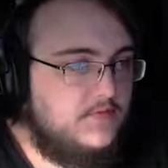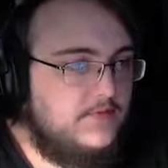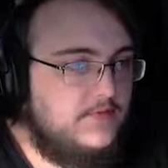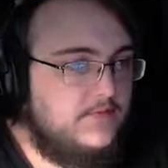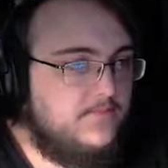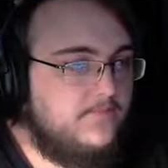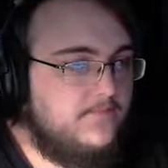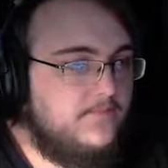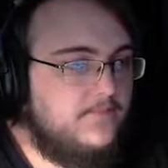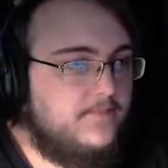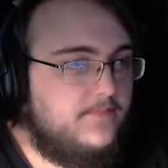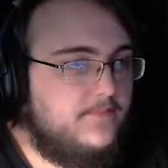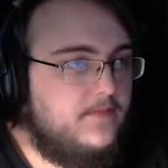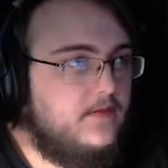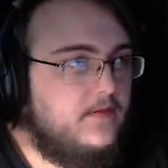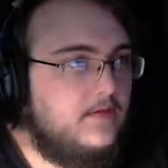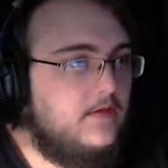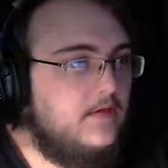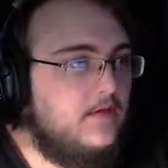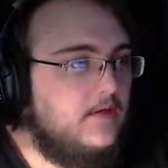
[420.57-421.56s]
Sweet.
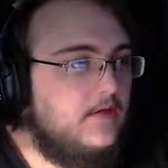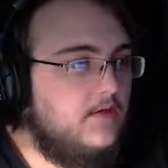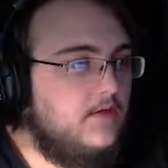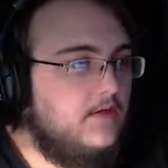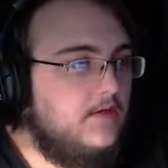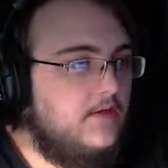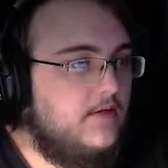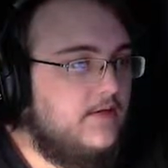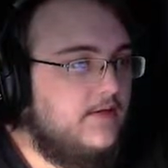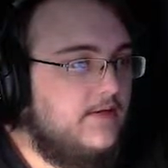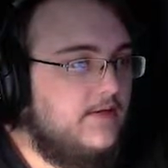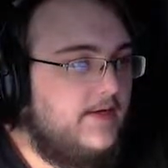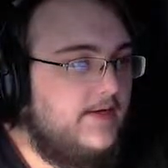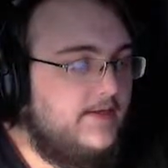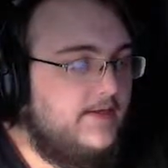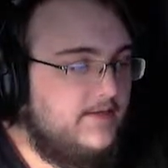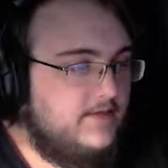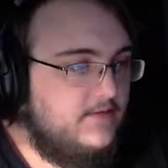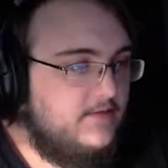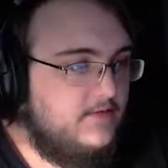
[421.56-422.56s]

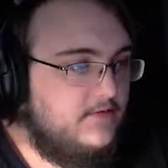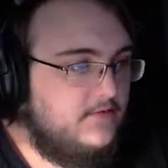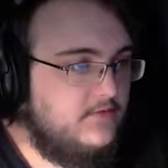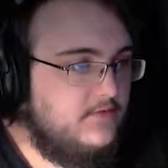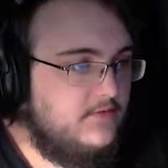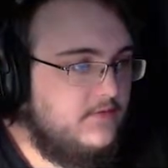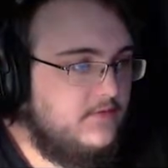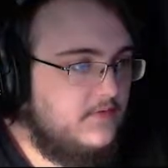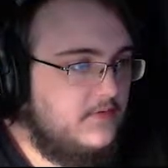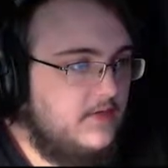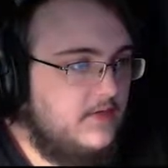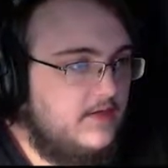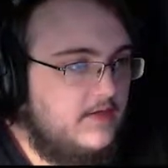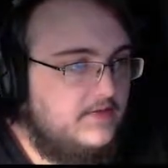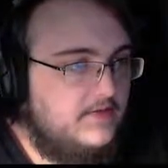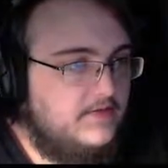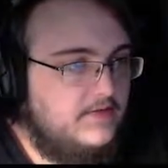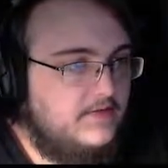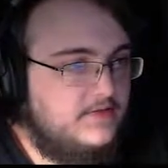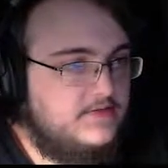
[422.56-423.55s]
Hi again, you doing okay?
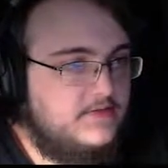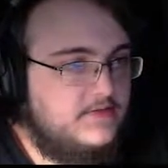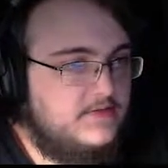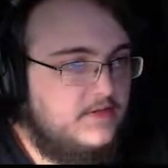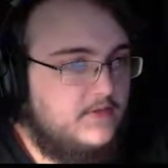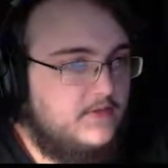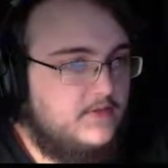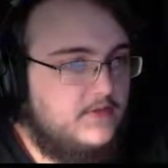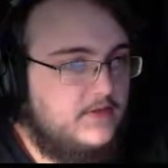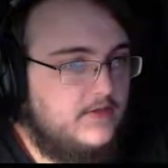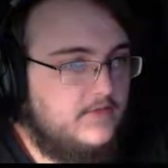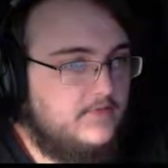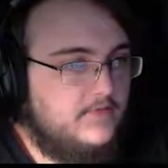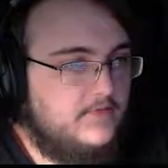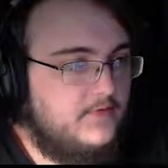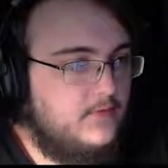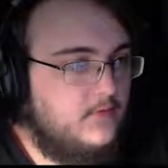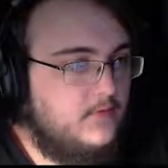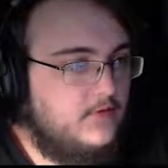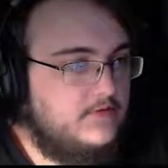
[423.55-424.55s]
I think so, but I
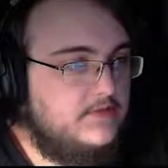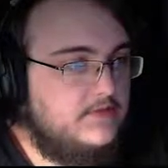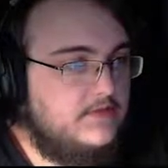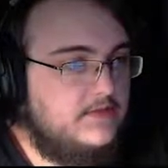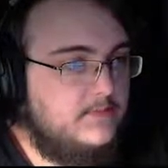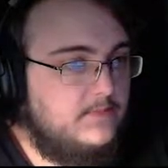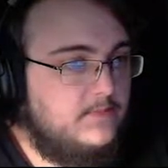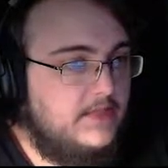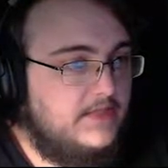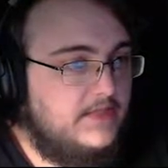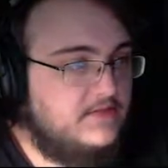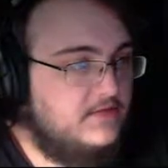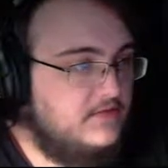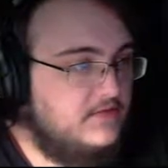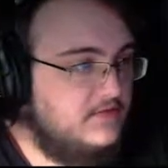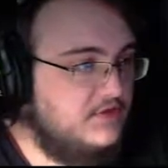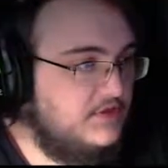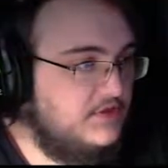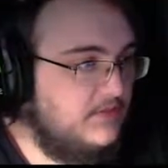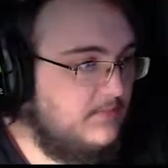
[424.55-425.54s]
really want to get back to
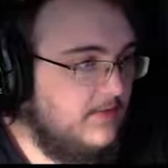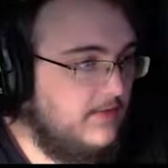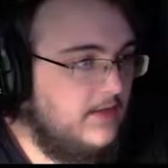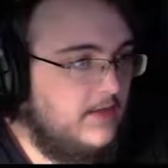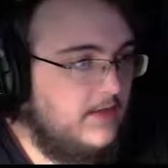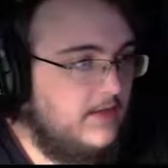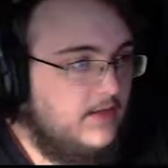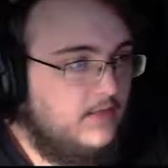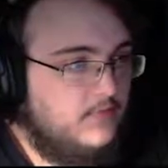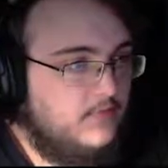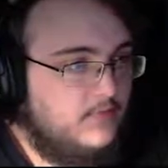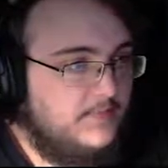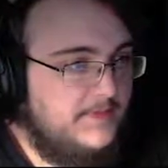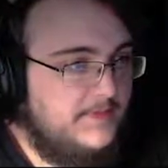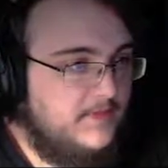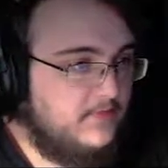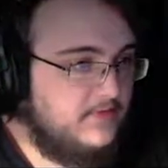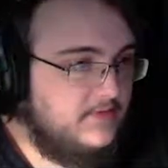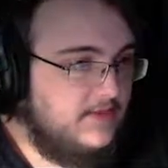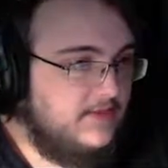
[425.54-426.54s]
the ship. We'll
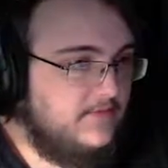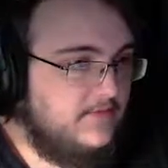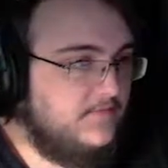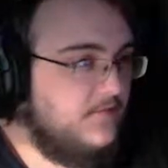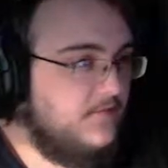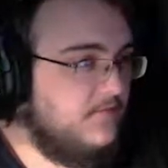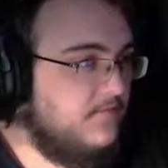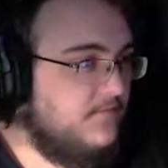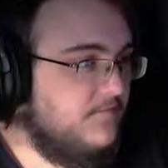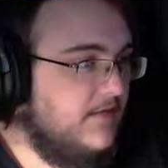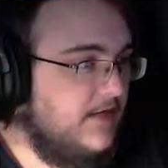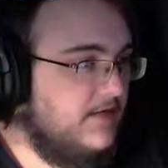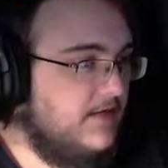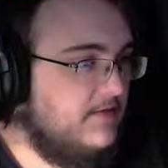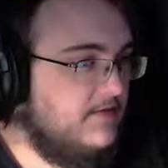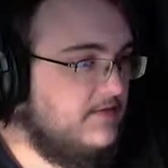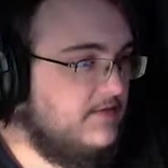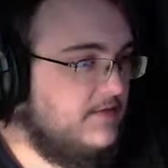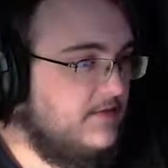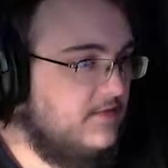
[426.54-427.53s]
be okay if you can
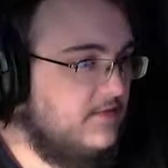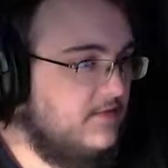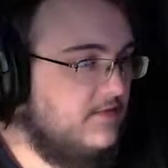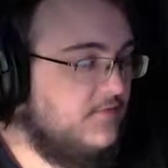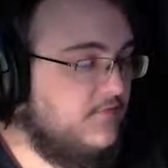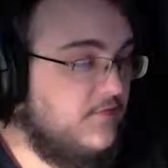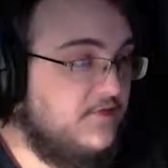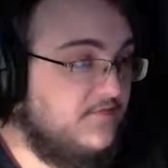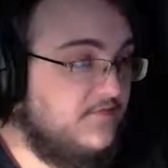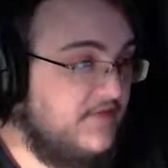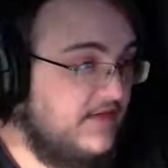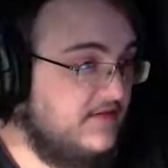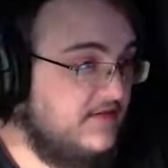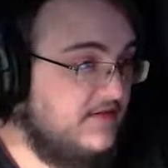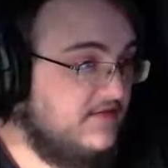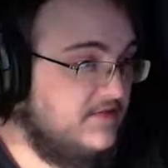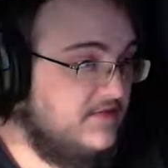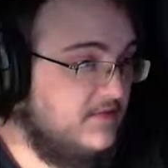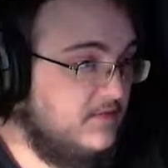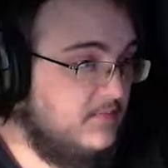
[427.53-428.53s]
find the if we can find
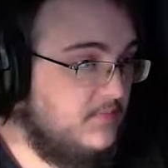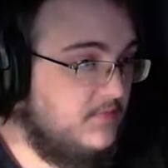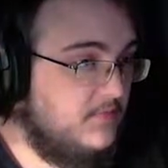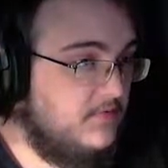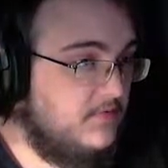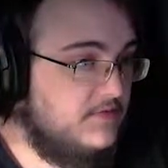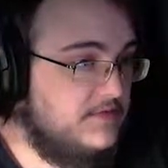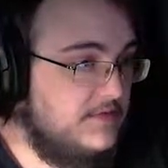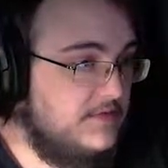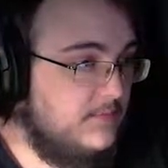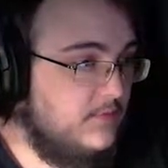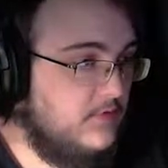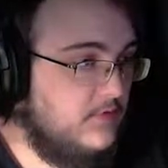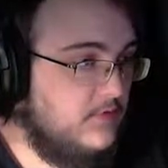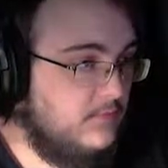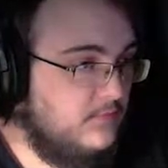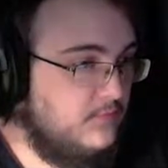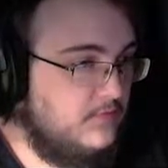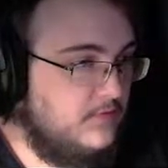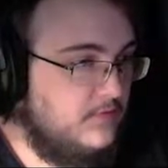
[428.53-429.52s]
the teleporter somewhere.